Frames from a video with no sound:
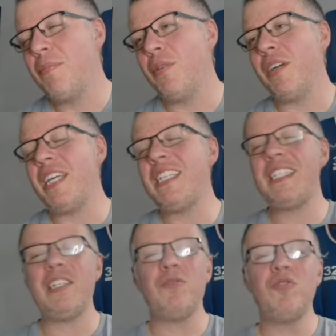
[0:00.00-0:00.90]
but he's
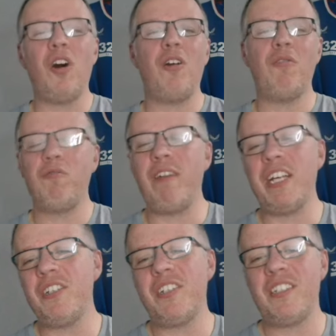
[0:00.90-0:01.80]
still not a
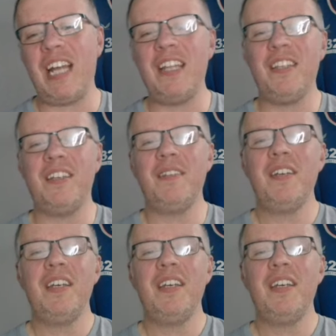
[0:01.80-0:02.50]
Rangers standard.